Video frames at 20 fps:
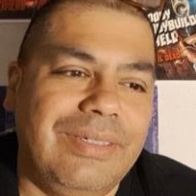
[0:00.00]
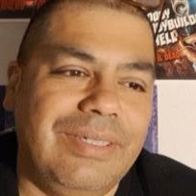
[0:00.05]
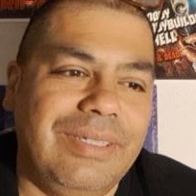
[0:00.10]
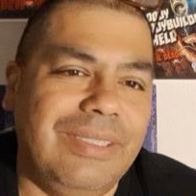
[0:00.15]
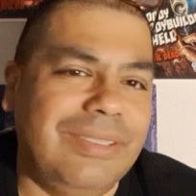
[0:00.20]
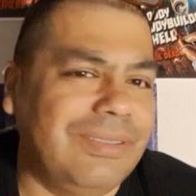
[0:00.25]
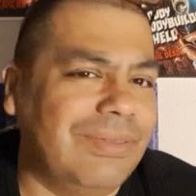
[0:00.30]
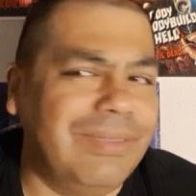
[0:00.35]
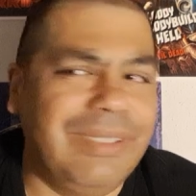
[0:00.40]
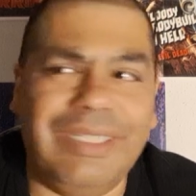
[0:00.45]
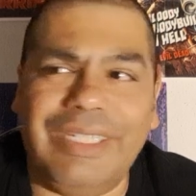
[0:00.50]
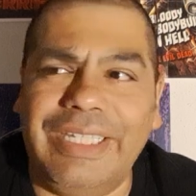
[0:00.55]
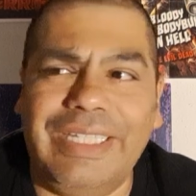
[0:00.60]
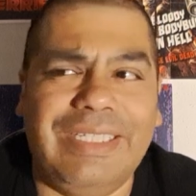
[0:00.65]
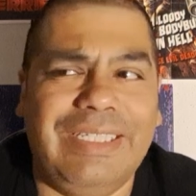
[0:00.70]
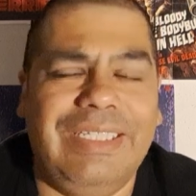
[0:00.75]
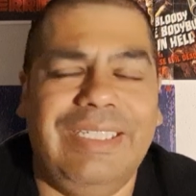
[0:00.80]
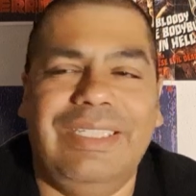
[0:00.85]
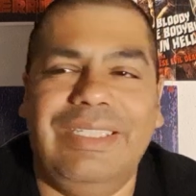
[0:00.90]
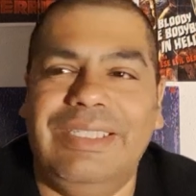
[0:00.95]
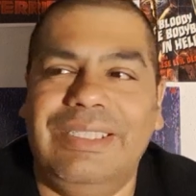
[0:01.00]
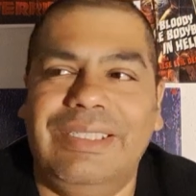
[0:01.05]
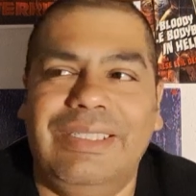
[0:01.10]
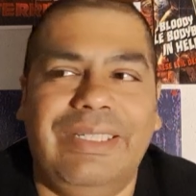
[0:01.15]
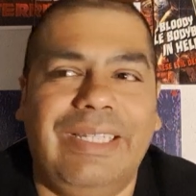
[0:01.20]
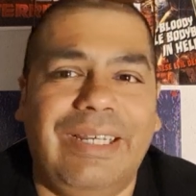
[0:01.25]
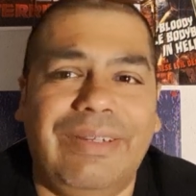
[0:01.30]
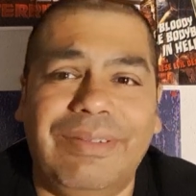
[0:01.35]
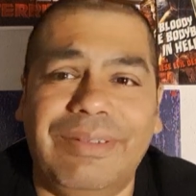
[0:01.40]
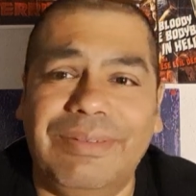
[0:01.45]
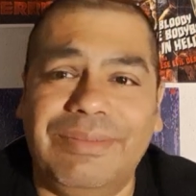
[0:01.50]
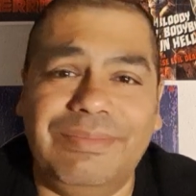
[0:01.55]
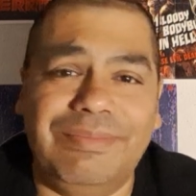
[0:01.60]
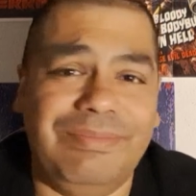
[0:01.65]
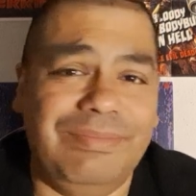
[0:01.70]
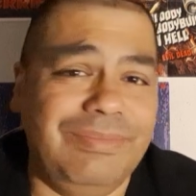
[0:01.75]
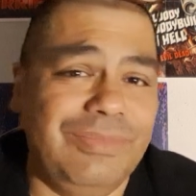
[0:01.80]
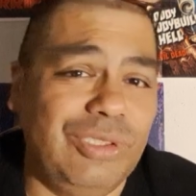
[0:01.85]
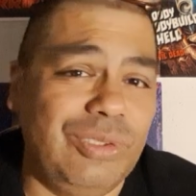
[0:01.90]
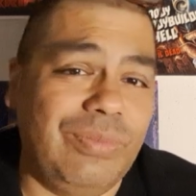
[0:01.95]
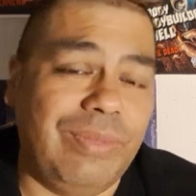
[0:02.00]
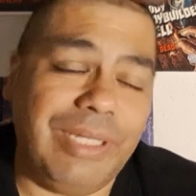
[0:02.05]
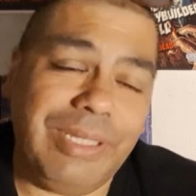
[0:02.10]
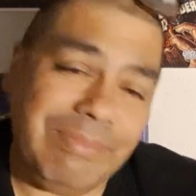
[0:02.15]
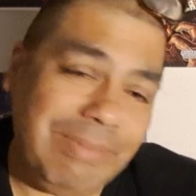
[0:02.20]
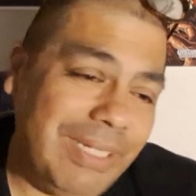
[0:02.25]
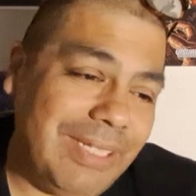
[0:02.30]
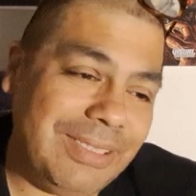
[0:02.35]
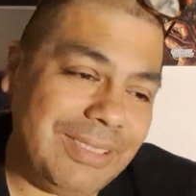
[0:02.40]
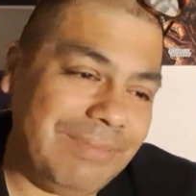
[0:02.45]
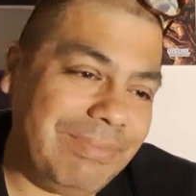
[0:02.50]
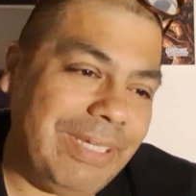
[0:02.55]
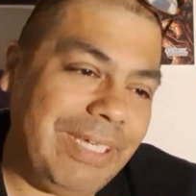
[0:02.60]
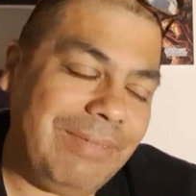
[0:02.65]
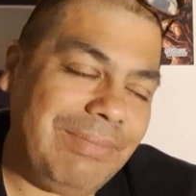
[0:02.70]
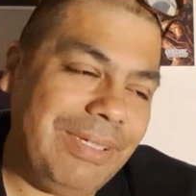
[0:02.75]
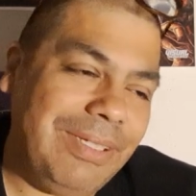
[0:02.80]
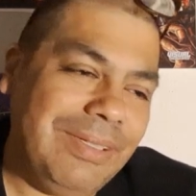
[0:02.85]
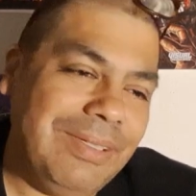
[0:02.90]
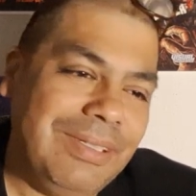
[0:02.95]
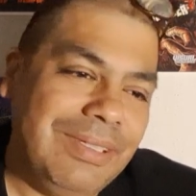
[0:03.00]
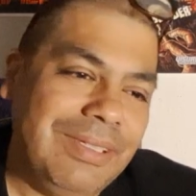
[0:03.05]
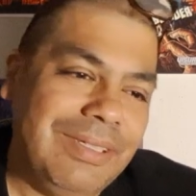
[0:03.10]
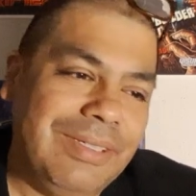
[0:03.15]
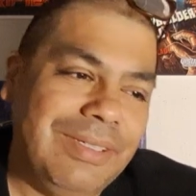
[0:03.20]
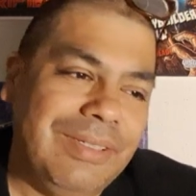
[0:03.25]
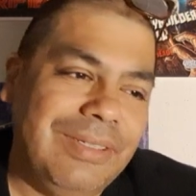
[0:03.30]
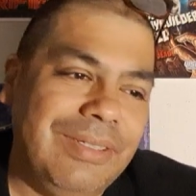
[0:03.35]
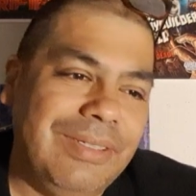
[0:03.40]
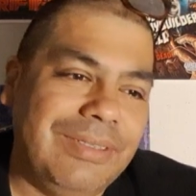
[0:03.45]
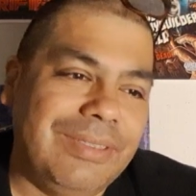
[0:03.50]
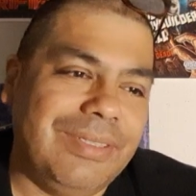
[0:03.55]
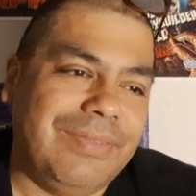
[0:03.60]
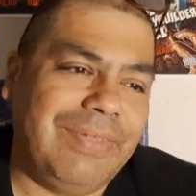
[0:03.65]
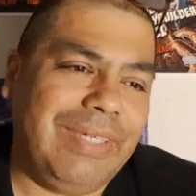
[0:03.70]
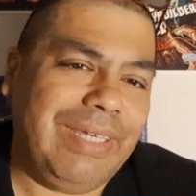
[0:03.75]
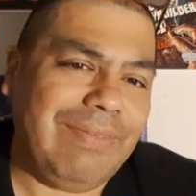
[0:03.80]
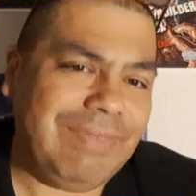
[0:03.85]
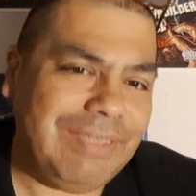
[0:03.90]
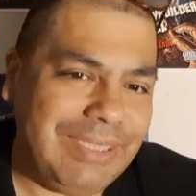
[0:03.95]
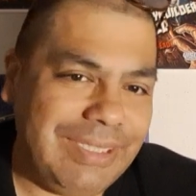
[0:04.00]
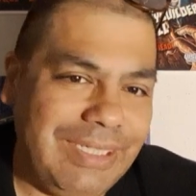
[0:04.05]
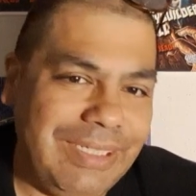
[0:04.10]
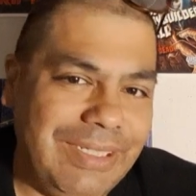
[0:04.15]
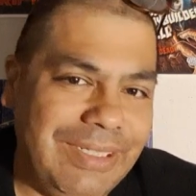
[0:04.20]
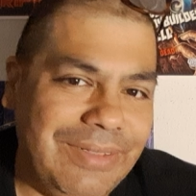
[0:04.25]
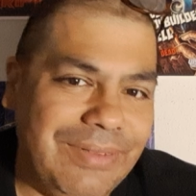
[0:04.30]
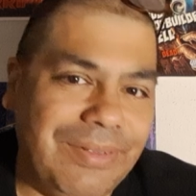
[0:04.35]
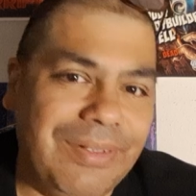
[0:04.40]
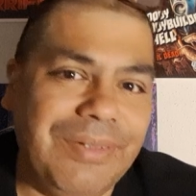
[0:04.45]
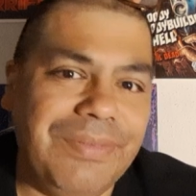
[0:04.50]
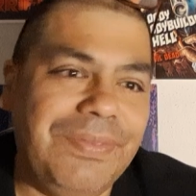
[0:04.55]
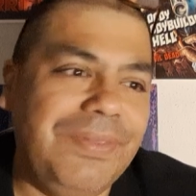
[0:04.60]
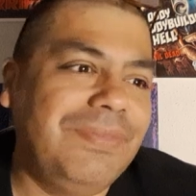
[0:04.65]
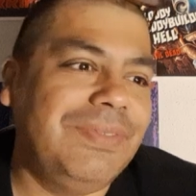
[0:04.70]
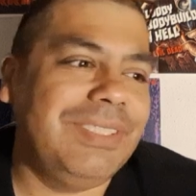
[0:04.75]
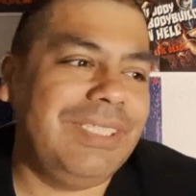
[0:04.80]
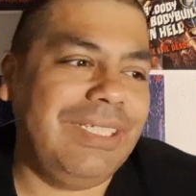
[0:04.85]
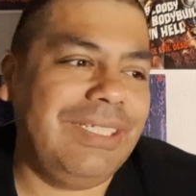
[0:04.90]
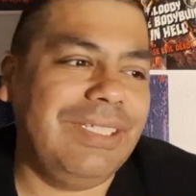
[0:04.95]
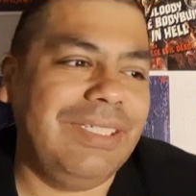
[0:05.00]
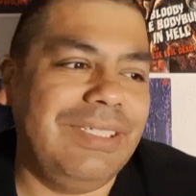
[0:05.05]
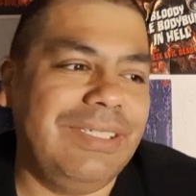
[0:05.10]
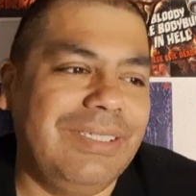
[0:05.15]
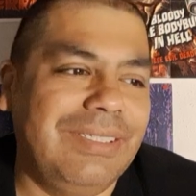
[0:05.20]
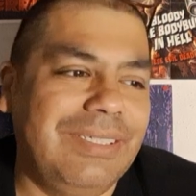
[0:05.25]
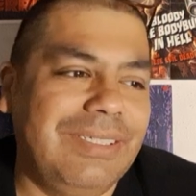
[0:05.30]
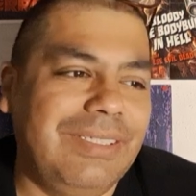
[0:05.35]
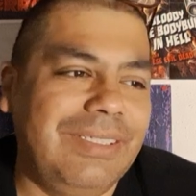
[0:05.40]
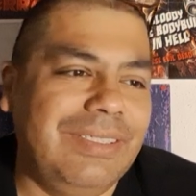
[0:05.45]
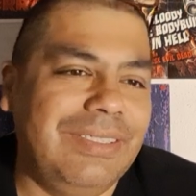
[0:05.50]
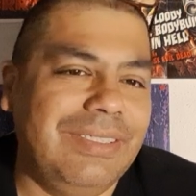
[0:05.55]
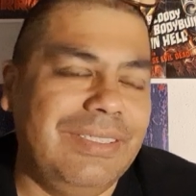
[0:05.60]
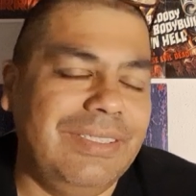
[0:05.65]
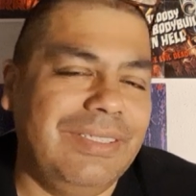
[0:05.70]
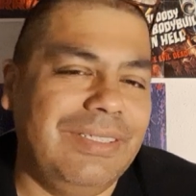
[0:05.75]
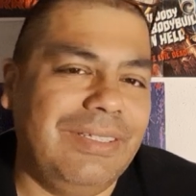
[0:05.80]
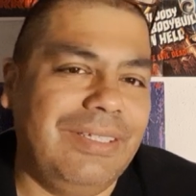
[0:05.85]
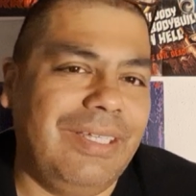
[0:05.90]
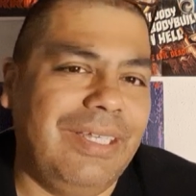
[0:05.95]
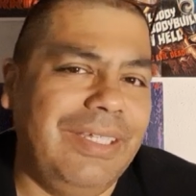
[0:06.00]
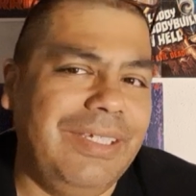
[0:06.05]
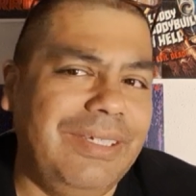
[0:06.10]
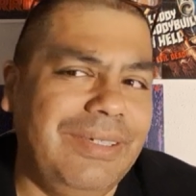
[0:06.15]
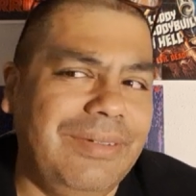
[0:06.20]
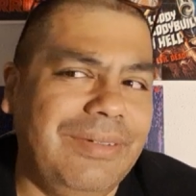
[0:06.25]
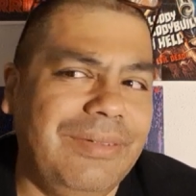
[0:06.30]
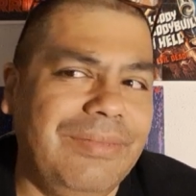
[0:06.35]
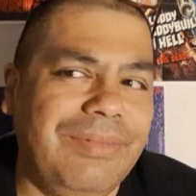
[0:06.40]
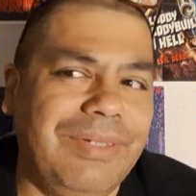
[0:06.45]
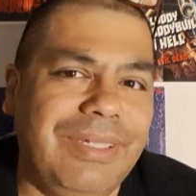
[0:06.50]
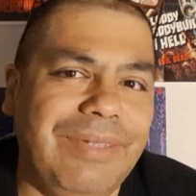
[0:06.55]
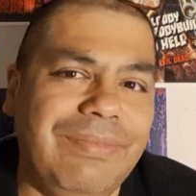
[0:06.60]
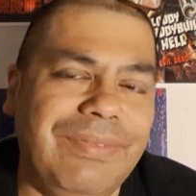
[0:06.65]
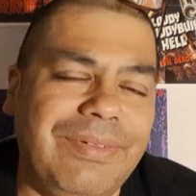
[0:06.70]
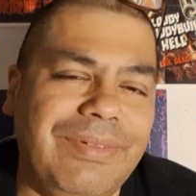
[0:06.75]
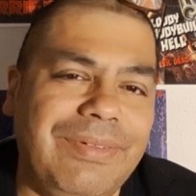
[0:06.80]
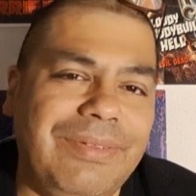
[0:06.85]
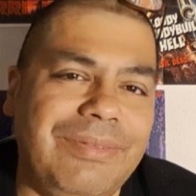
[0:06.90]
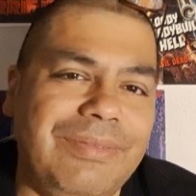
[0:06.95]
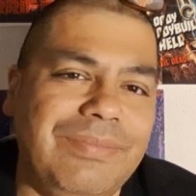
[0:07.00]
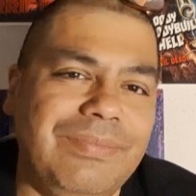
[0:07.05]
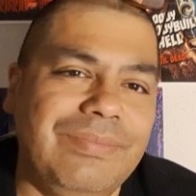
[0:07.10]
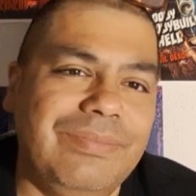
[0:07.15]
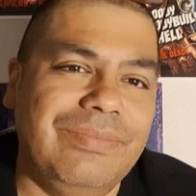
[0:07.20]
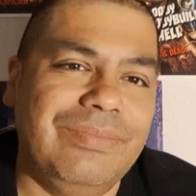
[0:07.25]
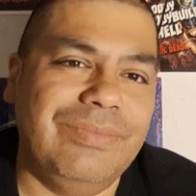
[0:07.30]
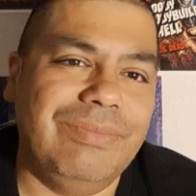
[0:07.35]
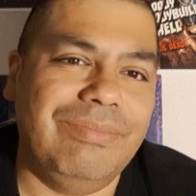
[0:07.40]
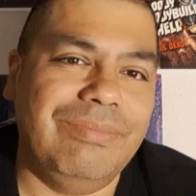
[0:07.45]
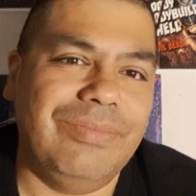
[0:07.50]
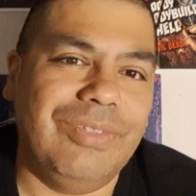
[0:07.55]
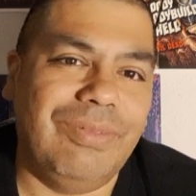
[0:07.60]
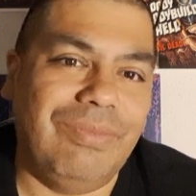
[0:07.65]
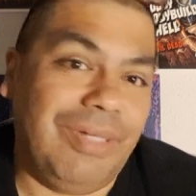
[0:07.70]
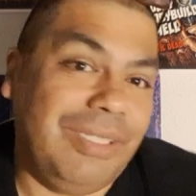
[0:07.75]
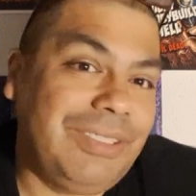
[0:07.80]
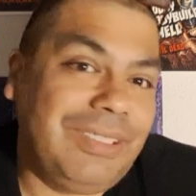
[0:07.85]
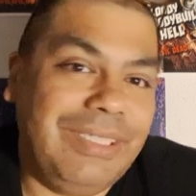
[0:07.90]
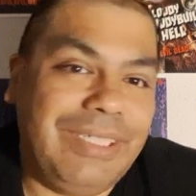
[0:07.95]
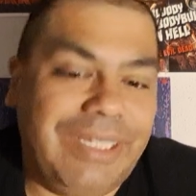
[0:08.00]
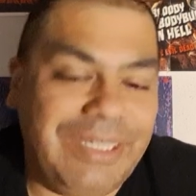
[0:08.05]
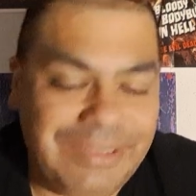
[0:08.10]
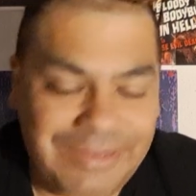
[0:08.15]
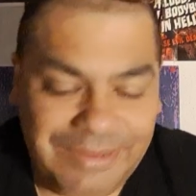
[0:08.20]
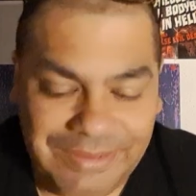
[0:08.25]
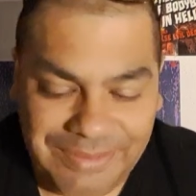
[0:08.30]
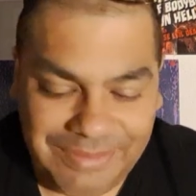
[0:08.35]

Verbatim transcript: it's only like an hour, 20 minutes maybe. So if you haven't seen it, or if you've seen it and you didn't like it or whatever, watch it again.